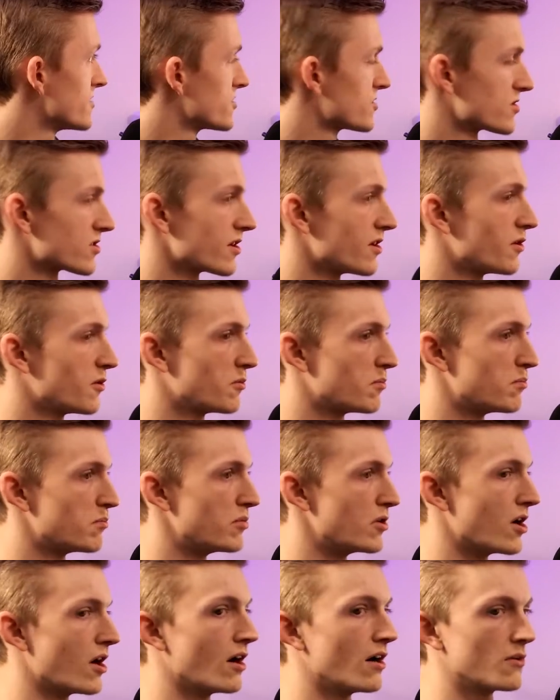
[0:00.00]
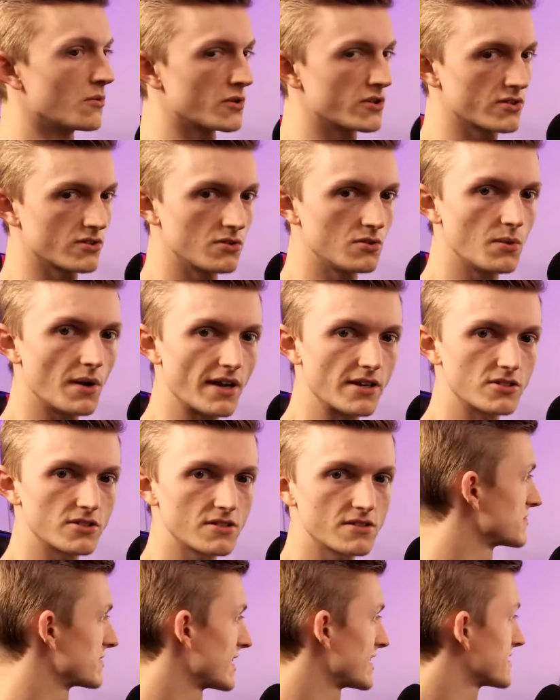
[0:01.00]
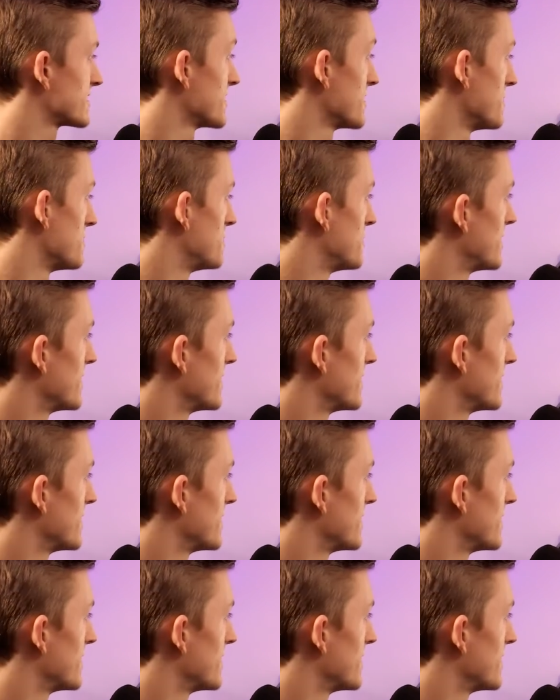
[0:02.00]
Slow Bruh with 2 H's. That's him.